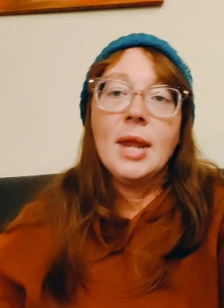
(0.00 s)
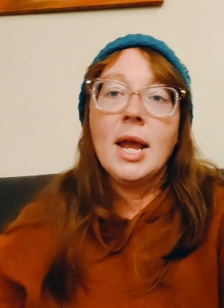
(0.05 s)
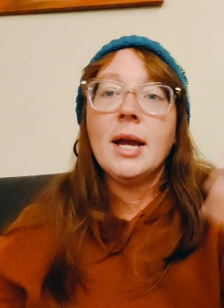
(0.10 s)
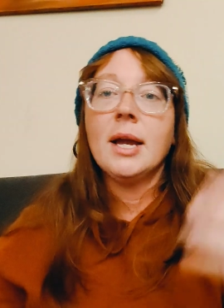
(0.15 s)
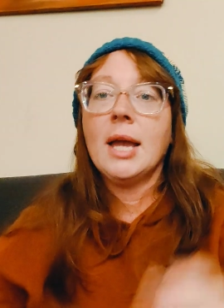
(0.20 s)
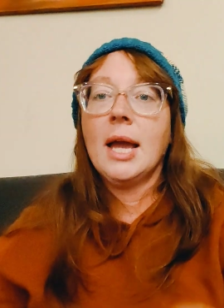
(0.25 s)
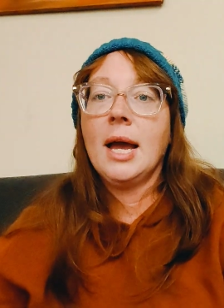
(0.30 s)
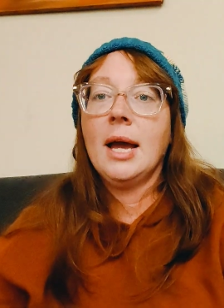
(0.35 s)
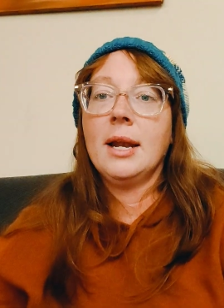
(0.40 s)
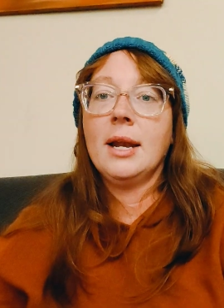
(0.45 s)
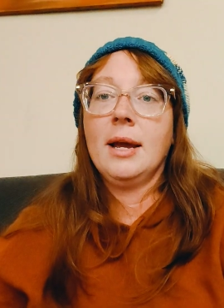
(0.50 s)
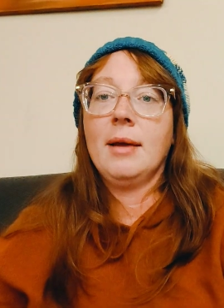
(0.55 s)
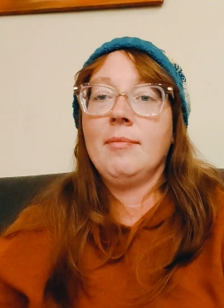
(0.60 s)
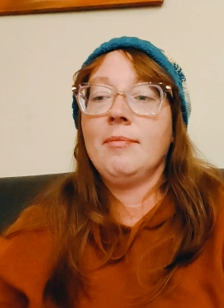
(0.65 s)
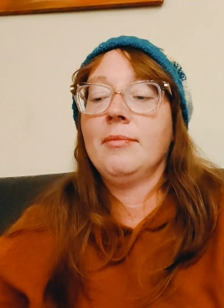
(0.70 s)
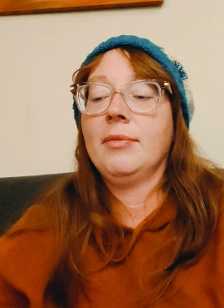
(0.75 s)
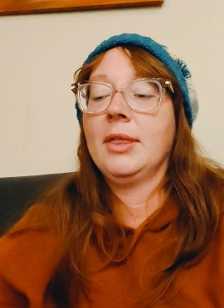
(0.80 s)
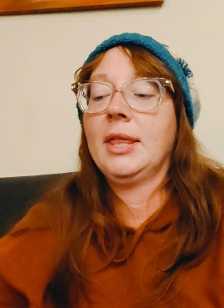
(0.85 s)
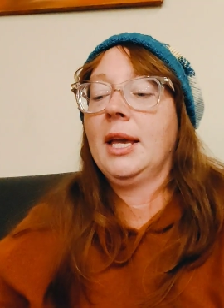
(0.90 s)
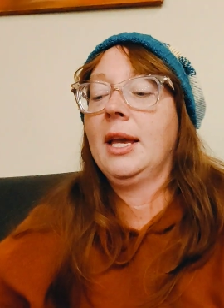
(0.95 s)
again,
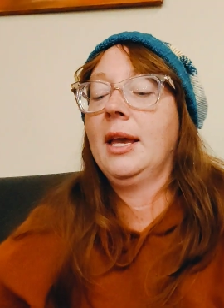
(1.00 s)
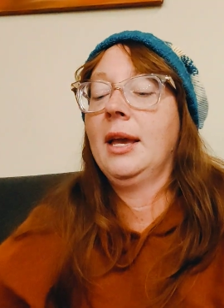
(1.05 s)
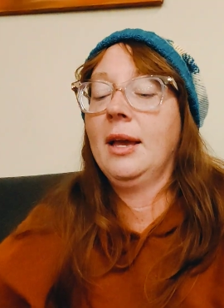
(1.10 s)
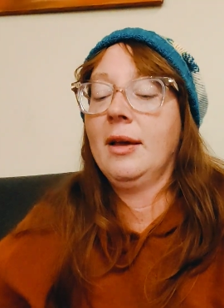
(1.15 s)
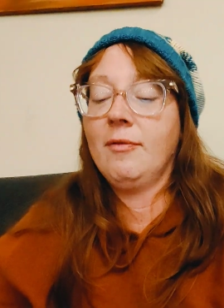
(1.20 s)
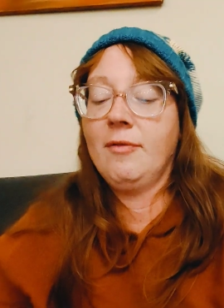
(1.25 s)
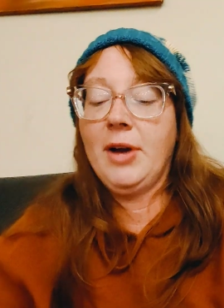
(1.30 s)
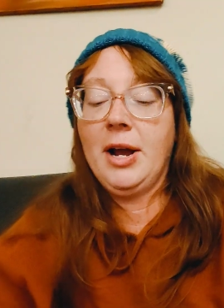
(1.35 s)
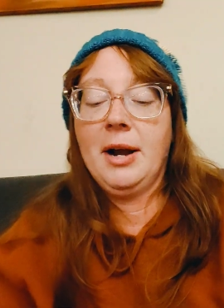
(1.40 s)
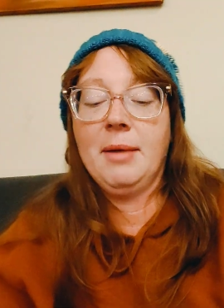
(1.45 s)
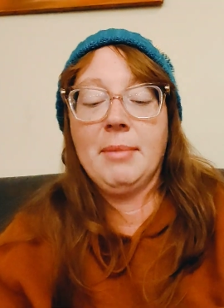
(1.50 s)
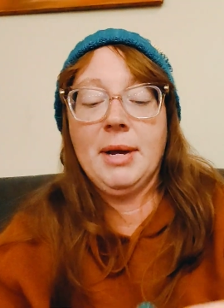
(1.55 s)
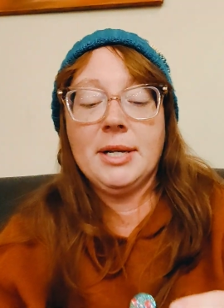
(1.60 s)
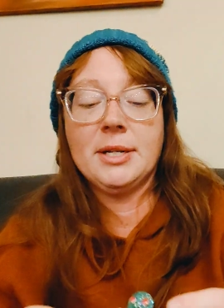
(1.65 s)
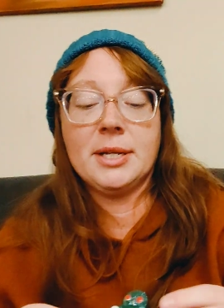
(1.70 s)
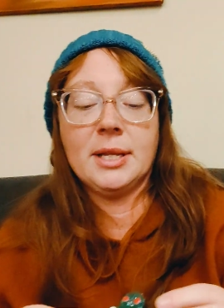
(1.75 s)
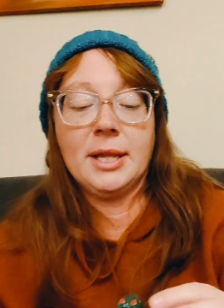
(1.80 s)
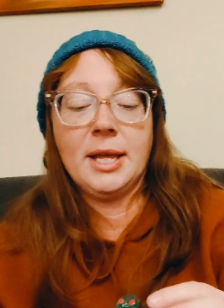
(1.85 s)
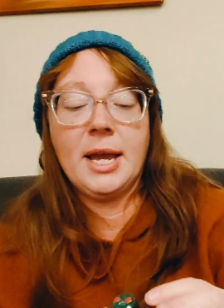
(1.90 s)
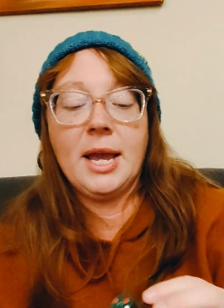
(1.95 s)
I'm thinking
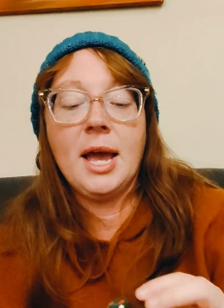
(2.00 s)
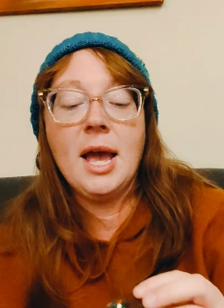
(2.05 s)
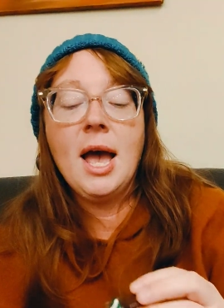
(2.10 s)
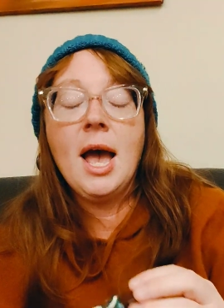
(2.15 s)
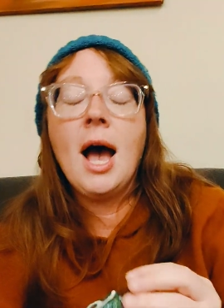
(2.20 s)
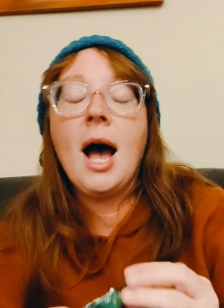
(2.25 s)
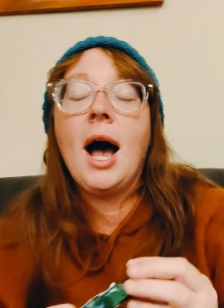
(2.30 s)
environmentally,